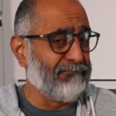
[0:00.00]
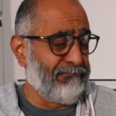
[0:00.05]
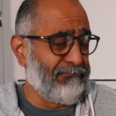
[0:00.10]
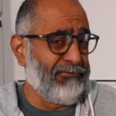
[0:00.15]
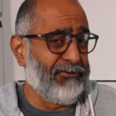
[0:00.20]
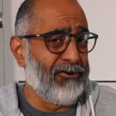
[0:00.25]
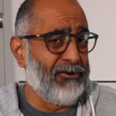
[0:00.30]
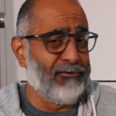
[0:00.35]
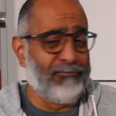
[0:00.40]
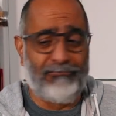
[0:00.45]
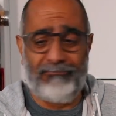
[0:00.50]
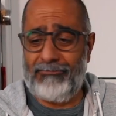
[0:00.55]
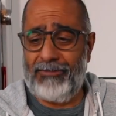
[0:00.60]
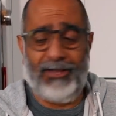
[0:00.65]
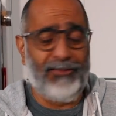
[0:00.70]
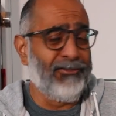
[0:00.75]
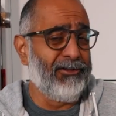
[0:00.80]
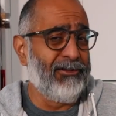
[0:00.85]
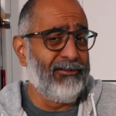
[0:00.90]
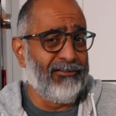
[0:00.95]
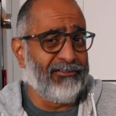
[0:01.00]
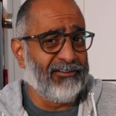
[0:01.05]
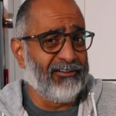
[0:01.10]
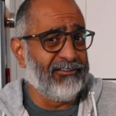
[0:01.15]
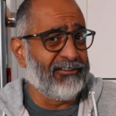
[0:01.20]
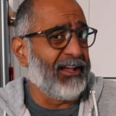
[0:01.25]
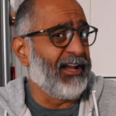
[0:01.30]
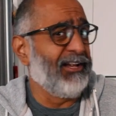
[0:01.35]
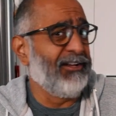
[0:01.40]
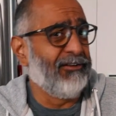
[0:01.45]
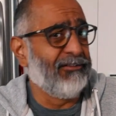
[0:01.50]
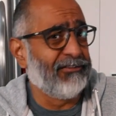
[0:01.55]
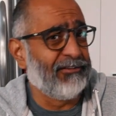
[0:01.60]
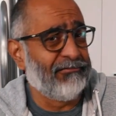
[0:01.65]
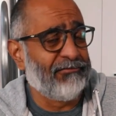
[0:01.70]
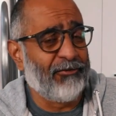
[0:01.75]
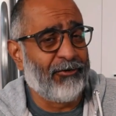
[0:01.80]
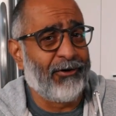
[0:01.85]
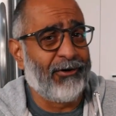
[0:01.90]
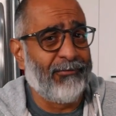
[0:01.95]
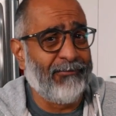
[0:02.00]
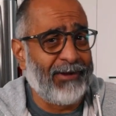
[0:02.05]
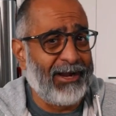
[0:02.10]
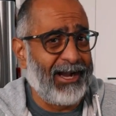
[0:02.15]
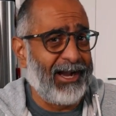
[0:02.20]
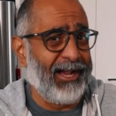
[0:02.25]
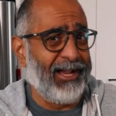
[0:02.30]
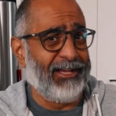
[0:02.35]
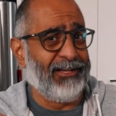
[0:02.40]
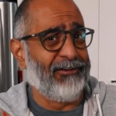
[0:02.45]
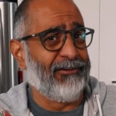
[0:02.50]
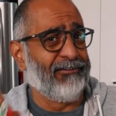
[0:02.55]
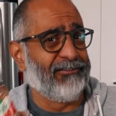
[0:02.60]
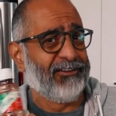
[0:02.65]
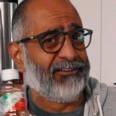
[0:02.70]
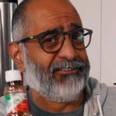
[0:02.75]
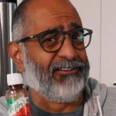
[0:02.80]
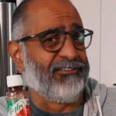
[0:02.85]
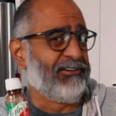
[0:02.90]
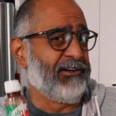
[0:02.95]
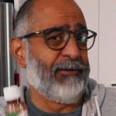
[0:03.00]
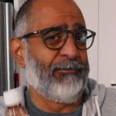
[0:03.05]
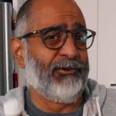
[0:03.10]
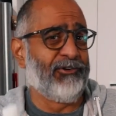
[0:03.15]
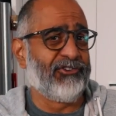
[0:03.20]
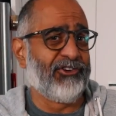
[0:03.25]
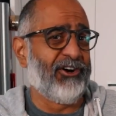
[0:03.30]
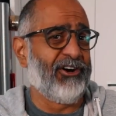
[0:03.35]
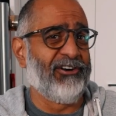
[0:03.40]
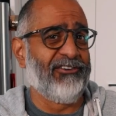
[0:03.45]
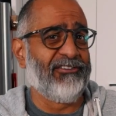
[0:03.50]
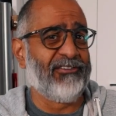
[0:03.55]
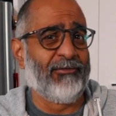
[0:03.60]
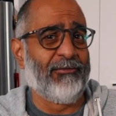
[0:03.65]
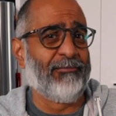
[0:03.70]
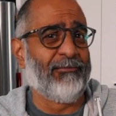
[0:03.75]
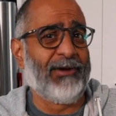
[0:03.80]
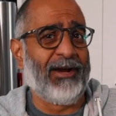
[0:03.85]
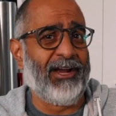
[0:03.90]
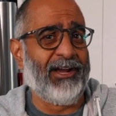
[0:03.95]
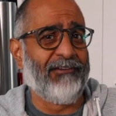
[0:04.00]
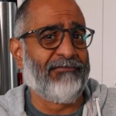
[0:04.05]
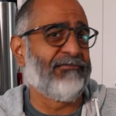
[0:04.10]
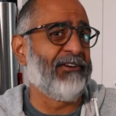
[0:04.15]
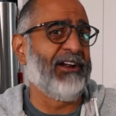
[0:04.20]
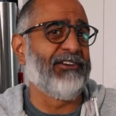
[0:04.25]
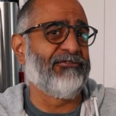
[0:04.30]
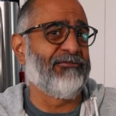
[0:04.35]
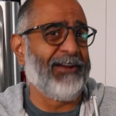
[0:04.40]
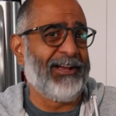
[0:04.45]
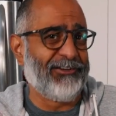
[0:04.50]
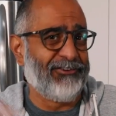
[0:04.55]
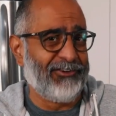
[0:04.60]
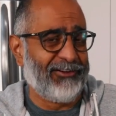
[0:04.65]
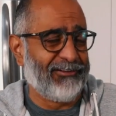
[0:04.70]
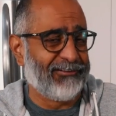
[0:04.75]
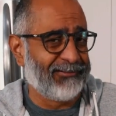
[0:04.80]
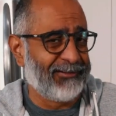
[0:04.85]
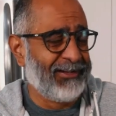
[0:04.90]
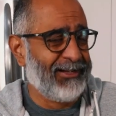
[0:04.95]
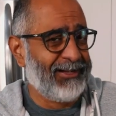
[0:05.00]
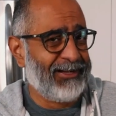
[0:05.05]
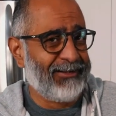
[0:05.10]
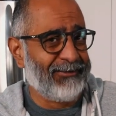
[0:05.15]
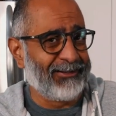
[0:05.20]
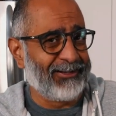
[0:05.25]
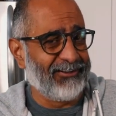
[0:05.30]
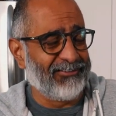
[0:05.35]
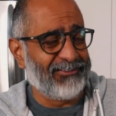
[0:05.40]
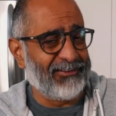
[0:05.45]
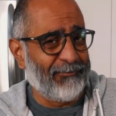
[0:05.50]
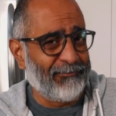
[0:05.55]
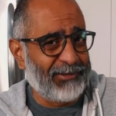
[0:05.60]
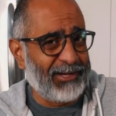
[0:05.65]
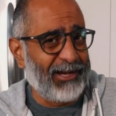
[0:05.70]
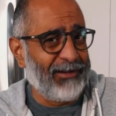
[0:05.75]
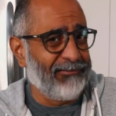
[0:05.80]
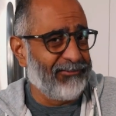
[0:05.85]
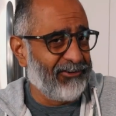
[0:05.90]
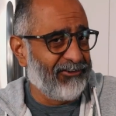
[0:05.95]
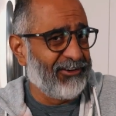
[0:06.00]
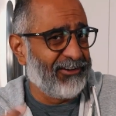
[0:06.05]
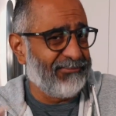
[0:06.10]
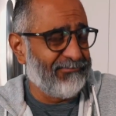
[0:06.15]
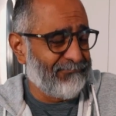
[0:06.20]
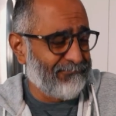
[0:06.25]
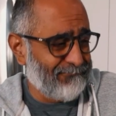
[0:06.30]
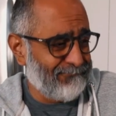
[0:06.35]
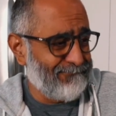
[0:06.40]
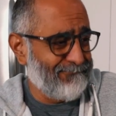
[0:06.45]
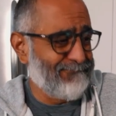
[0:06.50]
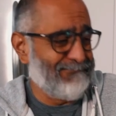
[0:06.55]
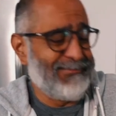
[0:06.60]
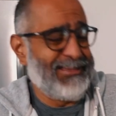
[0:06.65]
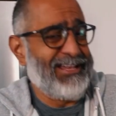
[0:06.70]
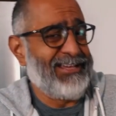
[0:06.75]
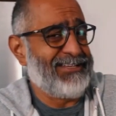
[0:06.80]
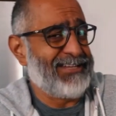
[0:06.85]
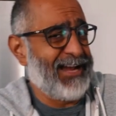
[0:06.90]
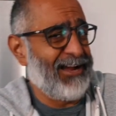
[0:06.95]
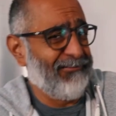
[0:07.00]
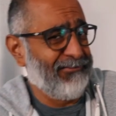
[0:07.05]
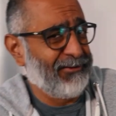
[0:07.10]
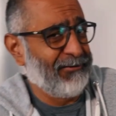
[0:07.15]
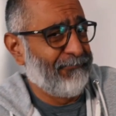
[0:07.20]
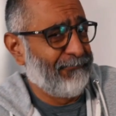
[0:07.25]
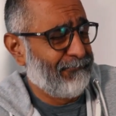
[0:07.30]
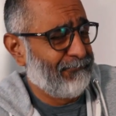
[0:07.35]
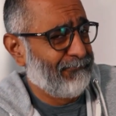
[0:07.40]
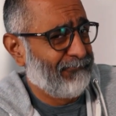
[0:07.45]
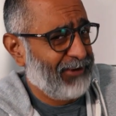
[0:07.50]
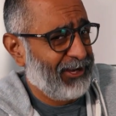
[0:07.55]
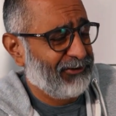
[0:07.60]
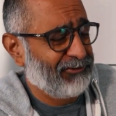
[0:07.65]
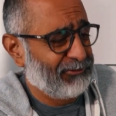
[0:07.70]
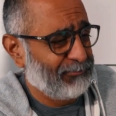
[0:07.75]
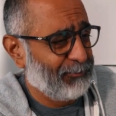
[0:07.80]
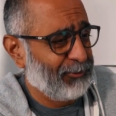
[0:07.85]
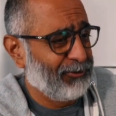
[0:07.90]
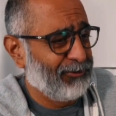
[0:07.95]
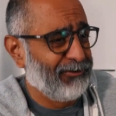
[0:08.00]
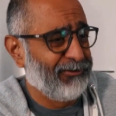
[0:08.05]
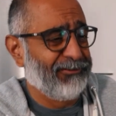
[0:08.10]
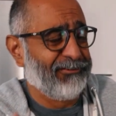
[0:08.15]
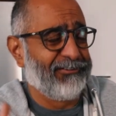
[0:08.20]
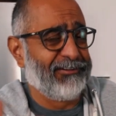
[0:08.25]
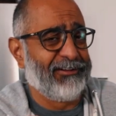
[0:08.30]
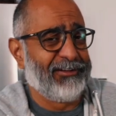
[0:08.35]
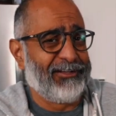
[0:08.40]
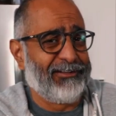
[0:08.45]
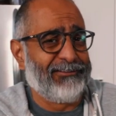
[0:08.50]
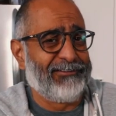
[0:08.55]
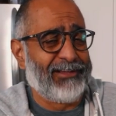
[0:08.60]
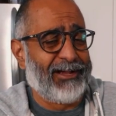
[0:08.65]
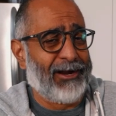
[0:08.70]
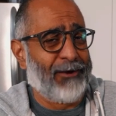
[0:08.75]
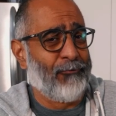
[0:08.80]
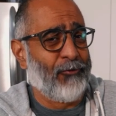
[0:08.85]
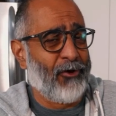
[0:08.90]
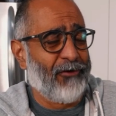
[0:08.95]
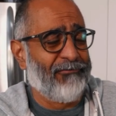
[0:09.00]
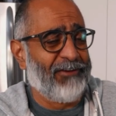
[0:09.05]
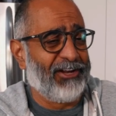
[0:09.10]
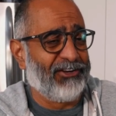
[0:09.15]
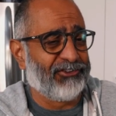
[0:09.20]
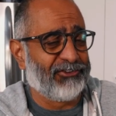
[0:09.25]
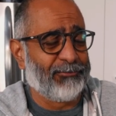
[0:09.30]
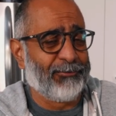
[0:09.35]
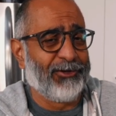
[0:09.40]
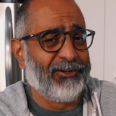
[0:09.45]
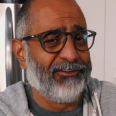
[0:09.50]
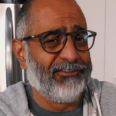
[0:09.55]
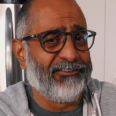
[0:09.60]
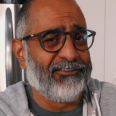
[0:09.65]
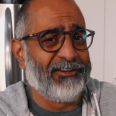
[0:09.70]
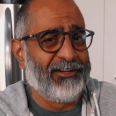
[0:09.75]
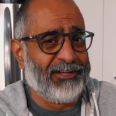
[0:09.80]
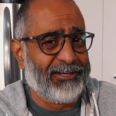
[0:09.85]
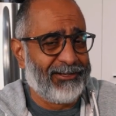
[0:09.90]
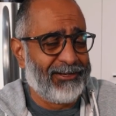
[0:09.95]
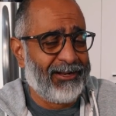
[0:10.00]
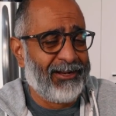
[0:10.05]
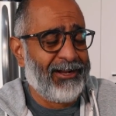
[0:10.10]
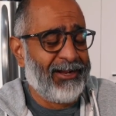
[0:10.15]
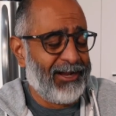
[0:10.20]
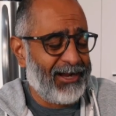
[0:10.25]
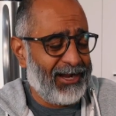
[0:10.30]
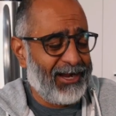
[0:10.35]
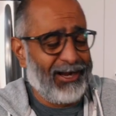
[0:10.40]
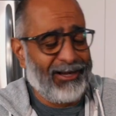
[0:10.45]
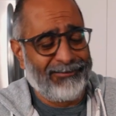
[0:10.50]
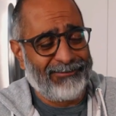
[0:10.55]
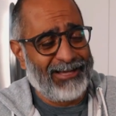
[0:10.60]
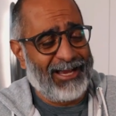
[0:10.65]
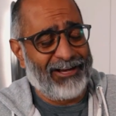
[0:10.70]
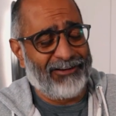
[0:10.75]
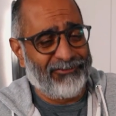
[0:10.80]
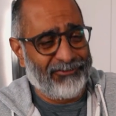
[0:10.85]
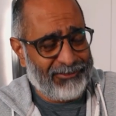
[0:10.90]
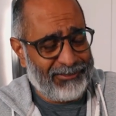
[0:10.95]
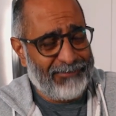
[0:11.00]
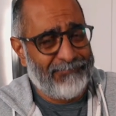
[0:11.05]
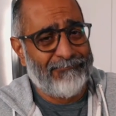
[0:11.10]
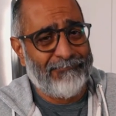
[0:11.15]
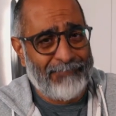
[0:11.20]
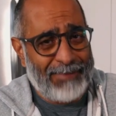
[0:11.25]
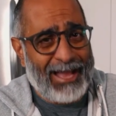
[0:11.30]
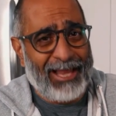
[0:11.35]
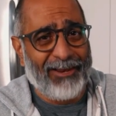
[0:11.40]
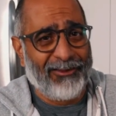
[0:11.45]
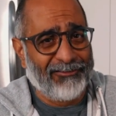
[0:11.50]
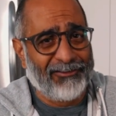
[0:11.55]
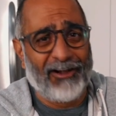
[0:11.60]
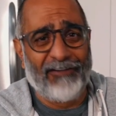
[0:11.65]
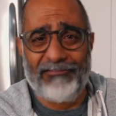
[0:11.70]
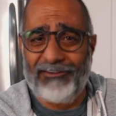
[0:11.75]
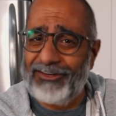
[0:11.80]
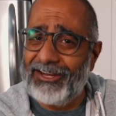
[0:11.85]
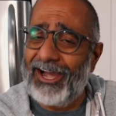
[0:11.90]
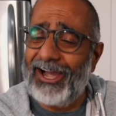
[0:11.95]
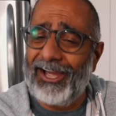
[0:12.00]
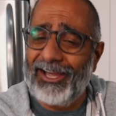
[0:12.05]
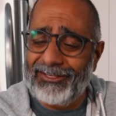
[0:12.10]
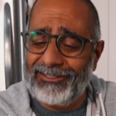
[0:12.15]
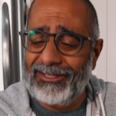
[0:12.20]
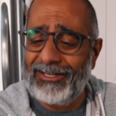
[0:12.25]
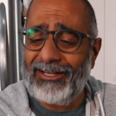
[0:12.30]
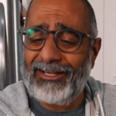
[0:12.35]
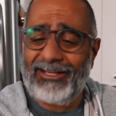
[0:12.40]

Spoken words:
So other uses I use it to turbocharge some of my fresh veggies, because sometimes you just need to have some vegetables, raw vegetables to actually balance off your diet.